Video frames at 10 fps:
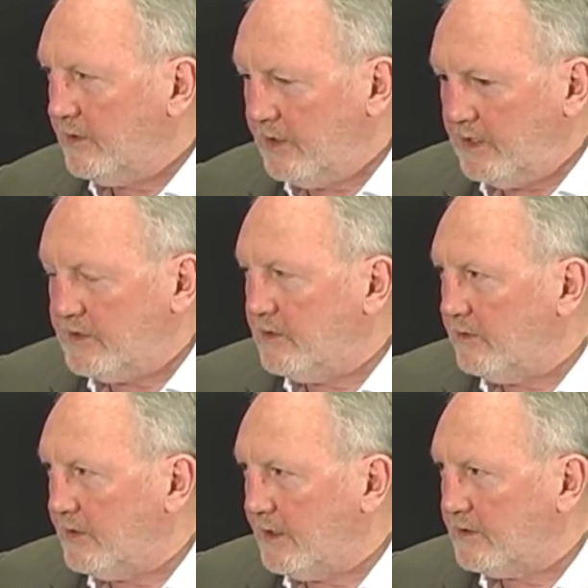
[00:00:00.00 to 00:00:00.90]
These
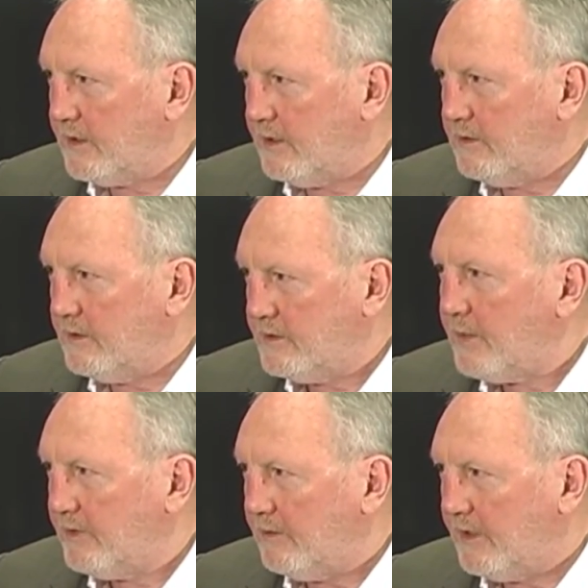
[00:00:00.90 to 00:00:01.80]
two things are
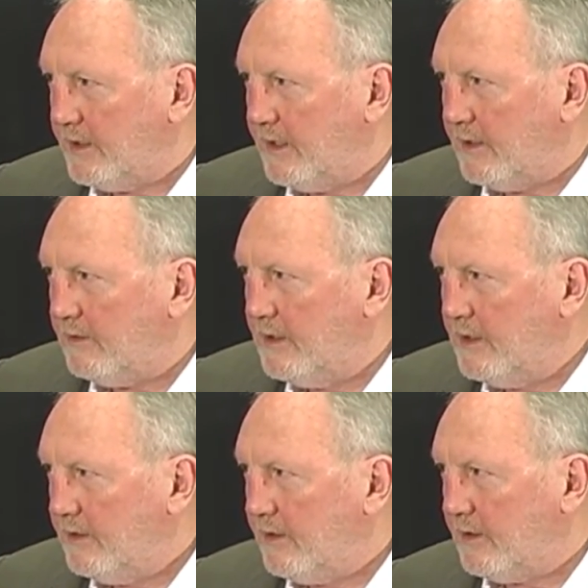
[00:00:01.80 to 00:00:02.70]
separate right now.
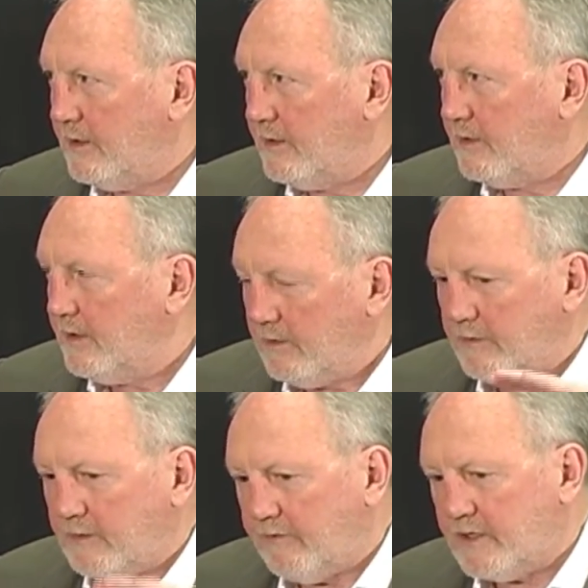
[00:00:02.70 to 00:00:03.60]
They're
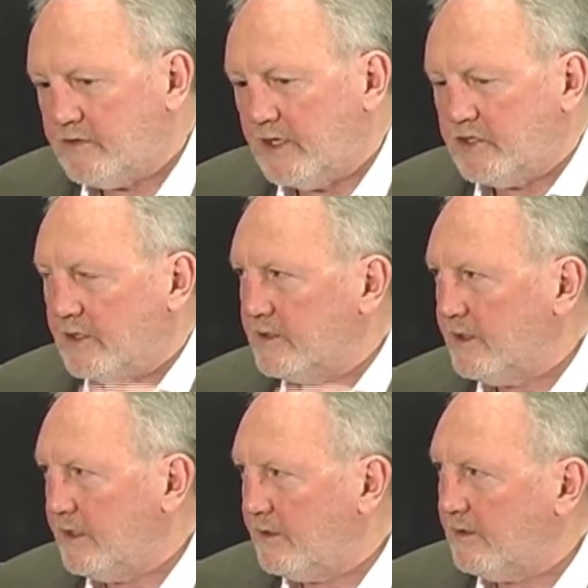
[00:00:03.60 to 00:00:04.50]
the frustration is
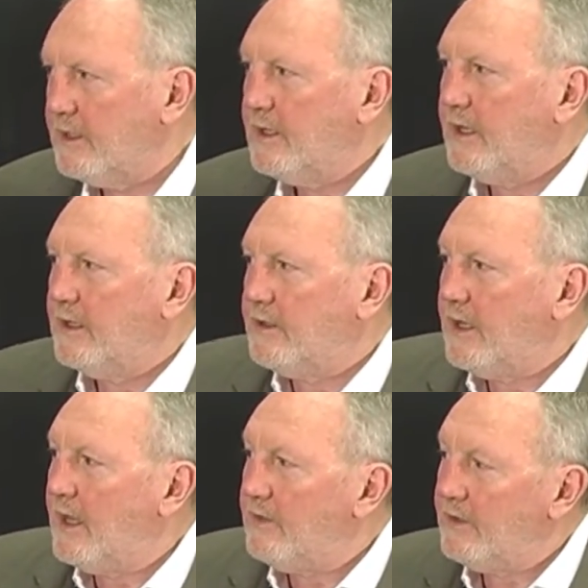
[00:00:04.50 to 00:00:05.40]
here, and
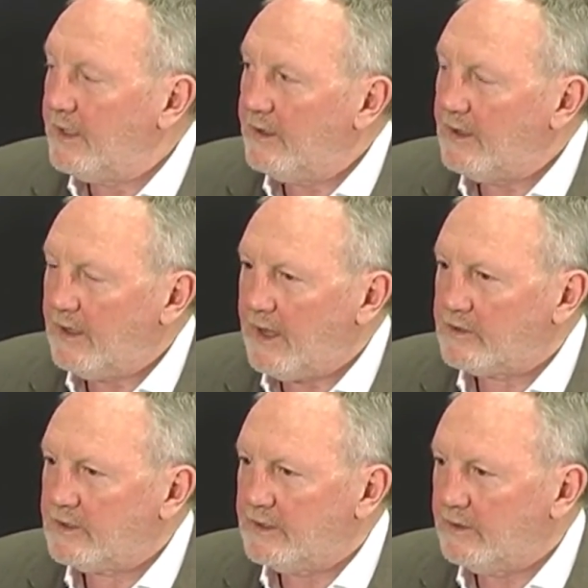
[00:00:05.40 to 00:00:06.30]

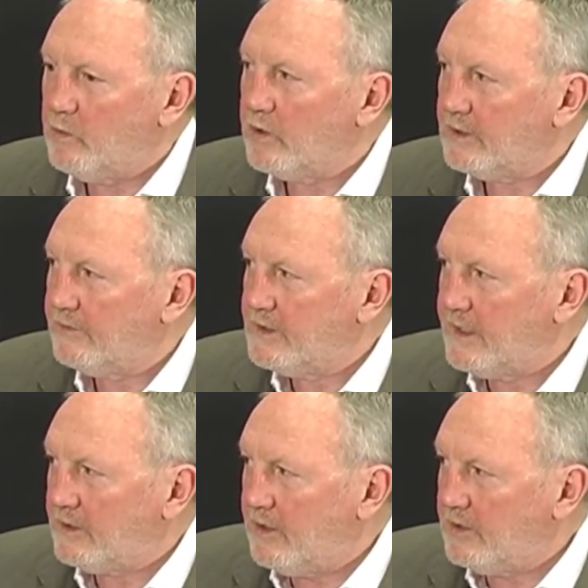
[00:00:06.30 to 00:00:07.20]
actually the world of the
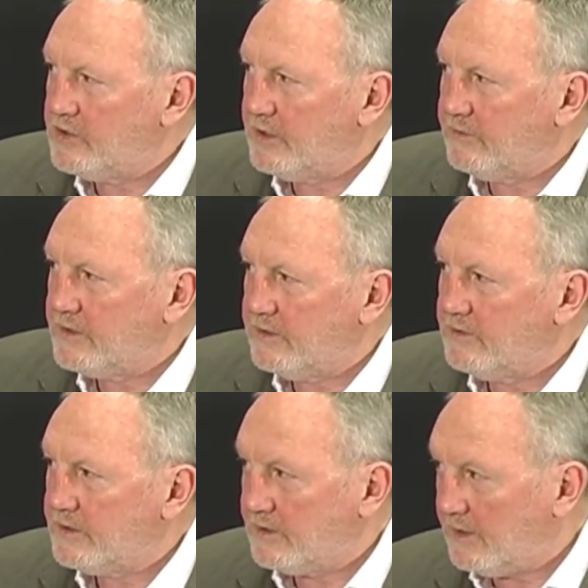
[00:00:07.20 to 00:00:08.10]
technology for
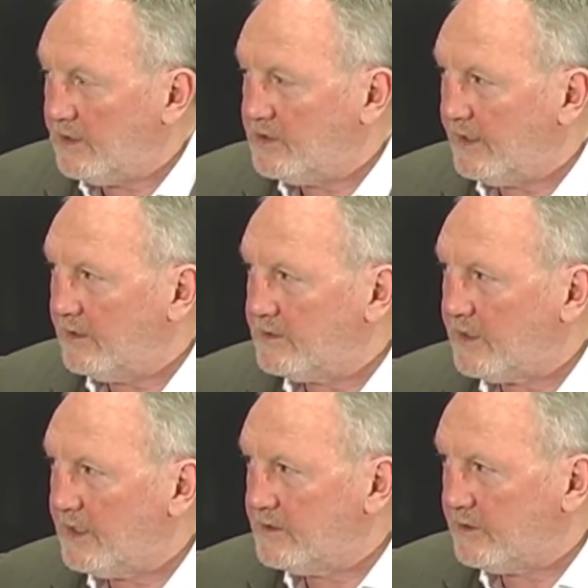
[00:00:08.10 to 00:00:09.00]
students is largely
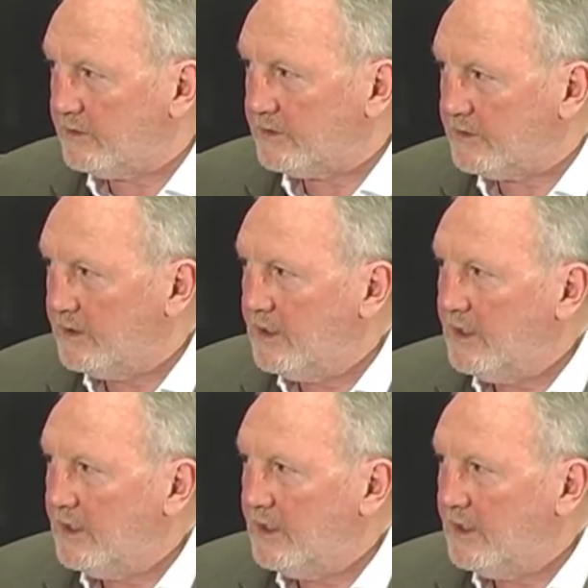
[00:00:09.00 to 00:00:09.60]
outside schools.